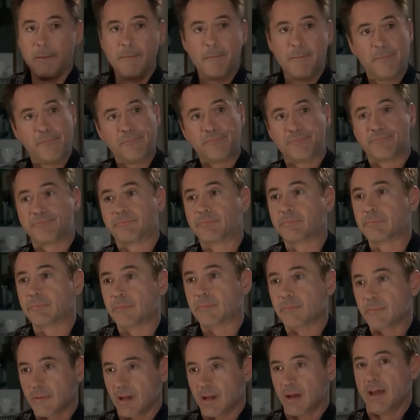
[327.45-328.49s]
seem
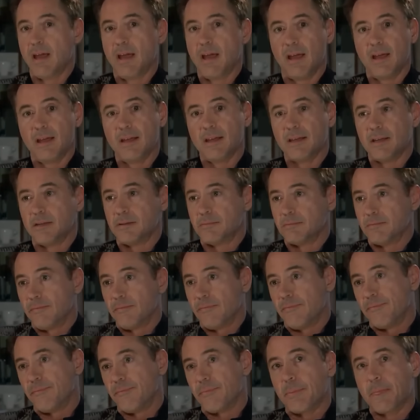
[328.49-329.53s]
designed to get a rise
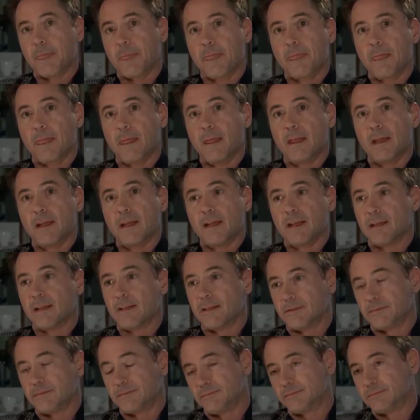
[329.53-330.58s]
out of his celebrity
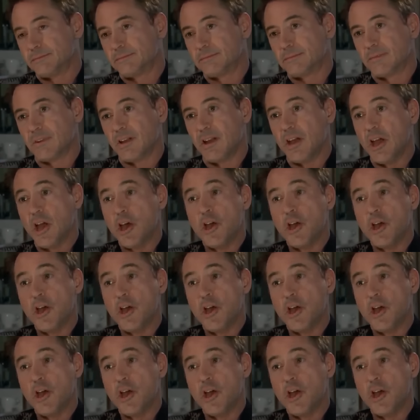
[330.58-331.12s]
subjects.